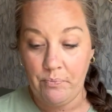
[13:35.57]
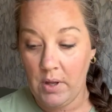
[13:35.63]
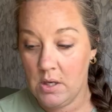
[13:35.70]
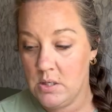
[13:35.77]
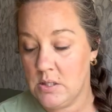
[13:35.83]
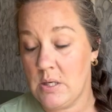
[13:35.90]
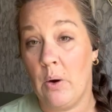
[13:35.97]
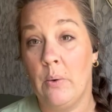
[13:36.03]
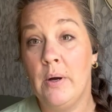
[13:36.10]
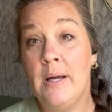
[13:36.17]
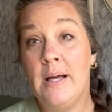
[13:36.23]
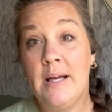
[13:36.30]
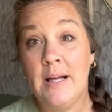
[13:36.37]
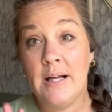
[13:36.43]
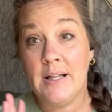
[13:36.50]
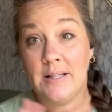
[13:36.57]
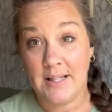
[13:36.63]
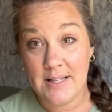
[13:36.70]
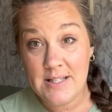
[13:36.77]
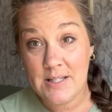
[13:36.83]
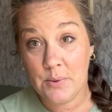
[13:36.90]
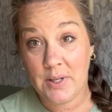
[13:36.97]
So
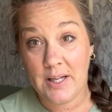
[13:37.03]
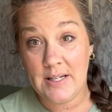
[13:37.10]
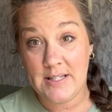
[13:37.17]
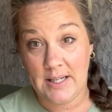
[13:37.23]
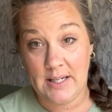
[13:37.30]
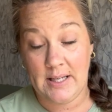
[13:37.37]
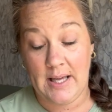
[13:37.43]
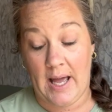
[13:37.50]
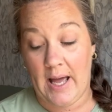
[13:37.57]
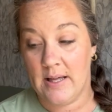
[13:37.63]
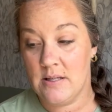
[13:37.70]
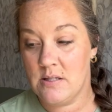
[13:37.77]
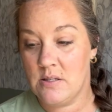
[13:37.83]
let's see what I did get.